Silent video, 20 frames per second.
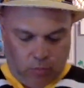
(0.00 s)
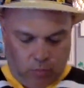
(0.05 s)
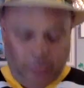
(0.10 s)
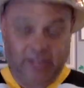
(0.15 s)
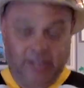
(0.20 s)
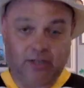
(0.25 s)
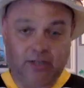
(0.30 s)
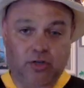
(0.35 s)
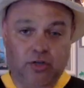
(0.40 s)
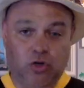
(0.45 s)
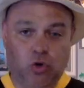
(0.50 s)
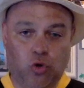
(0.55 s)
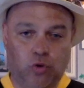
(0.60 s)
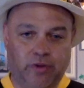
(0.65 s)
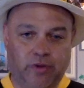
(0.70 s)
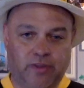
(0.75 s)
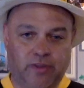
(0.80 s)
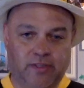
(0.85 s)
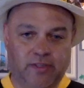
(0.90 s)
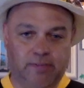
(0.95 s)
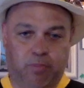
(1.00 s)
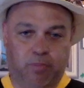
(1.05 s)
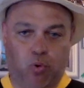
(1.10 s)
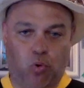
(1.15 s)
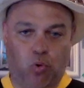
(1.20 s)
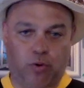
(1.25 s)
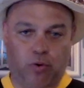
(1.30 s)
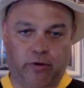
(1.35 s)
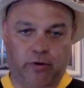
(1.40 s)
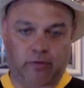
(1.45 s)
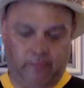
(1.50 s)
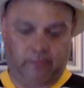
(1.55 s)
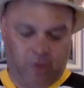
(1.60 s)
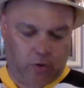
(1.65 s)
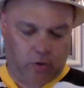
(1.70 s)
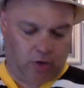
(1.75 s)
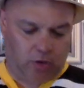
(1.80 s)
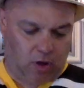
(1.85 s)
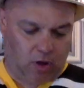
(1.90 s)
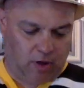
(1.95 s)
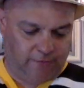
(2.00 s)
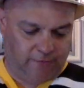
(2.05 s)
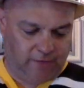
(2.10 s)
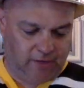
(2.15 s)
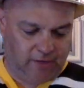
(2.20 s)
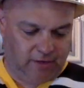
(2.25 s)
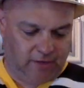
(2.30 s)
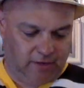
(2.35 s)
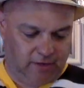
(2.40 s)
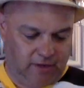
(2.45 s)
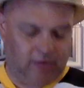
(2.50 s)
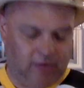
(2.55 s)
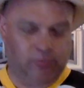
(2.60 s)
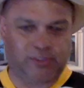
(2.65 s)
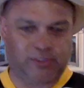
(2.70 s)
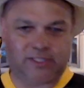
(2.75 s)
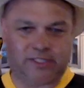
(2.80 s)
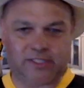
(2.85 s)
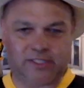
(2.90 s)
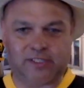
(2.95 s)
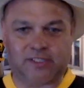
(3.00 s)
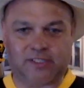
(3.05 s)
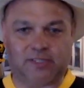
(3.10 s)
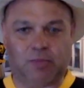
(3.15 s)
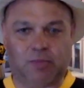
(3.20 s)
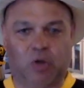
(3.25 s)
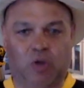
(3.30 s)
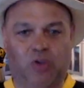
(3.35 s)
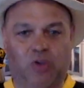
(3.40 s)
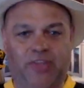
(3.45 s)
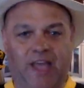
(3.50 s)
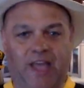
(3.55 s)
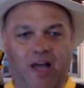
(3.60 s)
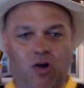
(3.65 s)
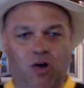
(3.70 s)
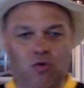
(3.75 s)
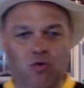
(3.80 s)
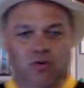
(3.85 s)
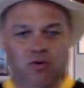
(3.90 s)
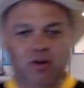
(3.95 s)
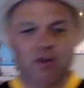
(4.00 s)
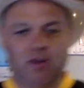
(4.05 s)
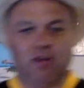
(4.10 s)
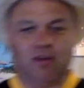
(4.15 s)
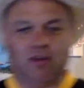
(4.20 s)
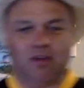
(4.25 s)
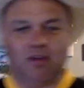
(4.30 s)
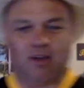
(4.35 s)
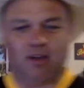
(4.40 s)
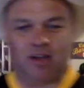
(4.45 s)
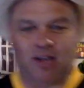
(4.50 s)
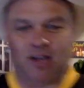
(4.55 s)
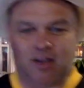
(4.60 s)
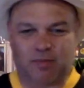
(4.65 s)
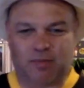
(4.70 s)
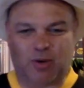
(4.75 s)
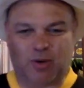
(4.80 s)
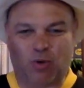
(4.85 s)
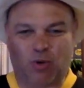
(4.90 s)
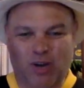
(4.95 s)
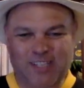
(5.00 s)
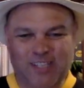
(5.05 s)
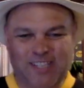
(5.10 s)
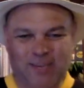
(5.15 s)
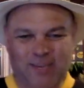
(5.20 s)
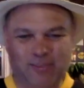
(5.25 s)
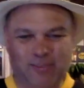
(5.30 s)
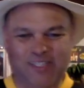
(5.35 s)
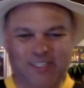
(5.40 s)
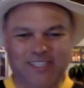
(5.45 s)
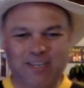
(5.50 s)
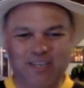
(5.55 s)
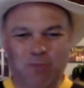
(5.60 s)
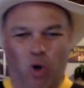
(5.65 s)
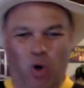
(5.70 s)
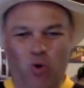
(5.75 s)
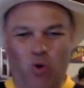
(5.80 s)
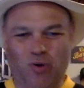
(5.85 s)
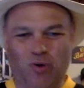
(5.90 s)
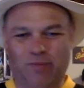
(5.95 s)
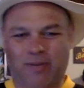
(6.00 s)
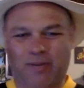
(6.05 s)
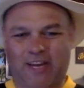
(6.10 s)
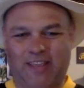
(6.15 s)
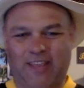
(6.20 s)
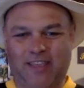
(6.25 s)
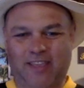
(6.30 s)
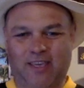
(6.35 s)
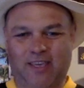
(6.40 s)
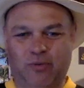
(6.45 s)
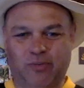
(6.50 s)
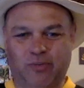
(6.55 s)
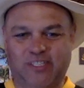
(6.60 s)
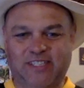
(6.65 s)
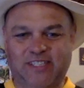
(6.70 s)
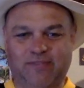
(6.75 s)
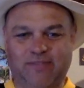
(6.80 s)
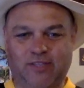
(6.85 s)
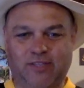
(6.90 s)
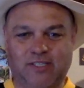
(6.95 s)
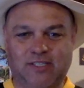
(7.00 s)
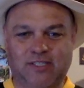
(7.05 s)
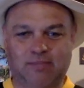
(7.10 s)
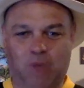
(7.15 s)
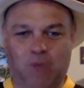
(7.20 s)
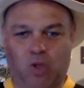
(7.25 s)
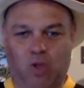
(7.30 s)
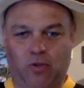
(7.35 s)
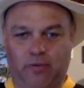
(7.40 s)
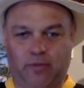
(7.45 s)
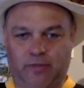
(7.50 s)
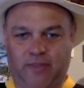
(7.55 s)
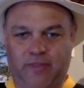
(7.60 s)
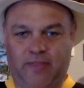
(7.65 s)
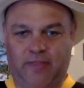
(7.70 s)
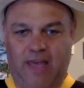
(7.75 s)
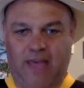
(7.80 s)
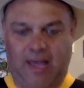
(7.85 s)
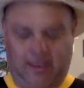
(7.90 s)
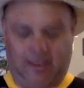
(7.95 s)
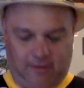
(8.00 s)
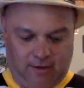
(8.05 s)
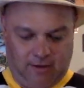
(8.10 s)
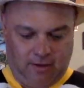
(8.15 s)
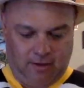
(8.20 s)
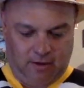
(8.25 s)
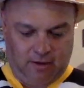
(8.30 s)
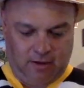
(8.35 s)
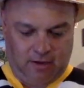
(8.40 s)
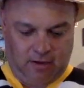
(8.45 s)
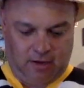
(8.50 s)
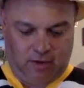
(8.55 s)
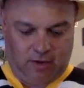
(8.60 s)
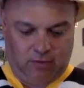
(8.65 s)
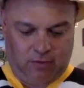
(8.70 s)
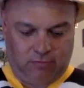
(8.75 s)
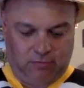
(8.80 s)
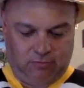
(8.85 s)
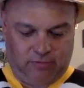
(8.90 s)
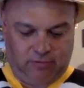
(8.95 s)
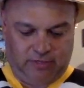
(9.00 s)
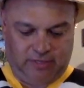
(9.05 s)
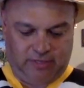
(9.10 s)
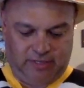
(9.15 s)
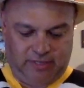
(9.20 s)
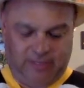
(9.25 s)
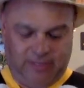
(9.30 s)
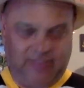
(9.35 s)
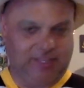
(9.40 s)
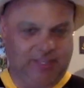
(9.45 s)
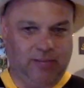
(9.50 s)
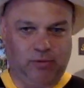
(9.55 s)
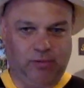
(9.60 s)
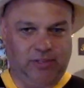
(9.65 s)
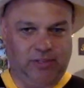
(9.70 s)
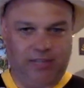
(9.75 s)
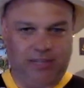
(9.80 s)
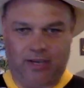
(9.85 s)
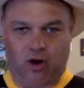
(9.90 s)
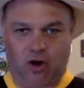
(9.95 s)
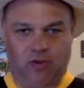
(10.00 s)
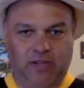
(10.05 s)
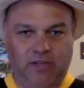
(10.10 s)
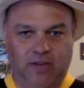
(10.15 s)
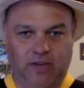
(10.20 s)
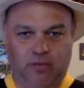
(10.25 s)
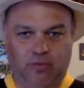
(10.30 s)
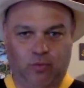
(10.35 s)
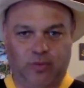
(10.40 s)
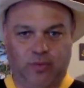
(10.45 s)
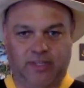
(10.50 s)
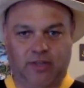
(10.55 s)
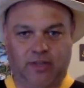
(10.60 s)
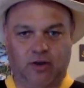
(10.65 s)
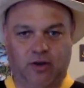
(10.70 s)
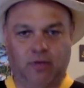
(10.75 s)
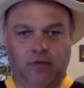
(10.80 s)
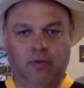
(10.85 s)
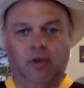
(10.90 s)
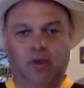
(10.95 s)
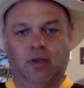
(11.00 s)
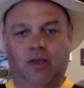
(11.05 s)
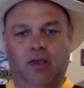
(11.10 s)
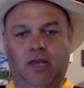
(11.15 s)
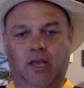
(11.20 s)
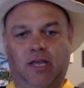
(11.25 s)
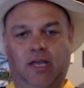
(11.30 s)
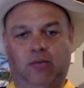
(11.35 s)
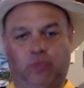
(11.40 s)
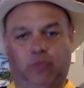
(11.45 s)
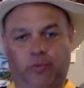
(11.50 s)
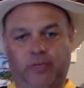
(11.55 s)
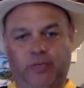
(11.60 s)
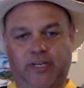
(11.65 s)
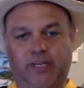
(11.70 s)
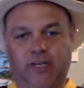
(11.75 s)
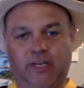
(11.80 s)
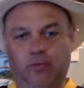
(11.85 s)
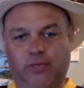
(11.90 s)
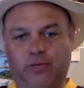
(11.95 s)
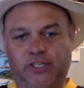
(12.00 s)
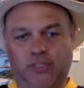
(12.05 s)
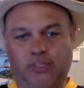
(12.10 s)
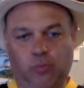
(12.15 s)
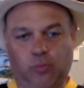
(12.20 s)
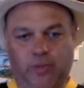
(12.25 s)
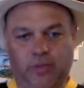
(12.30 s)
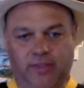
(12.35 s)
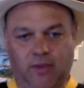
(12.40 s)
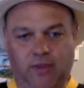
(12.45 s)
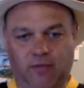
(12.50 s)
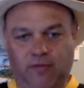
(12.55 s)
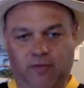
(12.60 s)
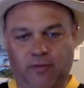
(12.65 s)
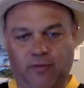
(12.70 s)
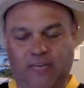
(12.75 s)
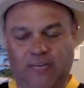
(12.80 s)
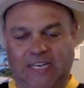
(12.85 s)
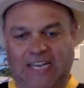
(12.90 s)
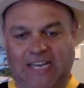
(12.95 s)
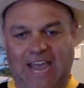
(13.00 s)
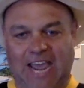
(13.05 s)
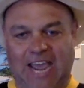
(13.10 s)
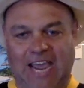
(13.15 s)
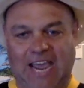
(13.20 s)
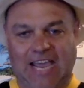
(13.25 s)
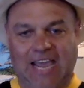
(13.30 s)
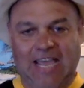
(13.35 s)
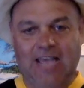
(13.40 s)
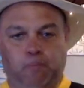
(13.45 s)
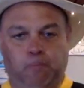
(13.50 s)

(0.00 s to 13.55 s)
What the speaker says: didn't go to this port very often, and it was just a small town. I want to say it was Limon, but I think it was even smaller than that. And again, we hardly ever went there, and when we did, we just went there for the day.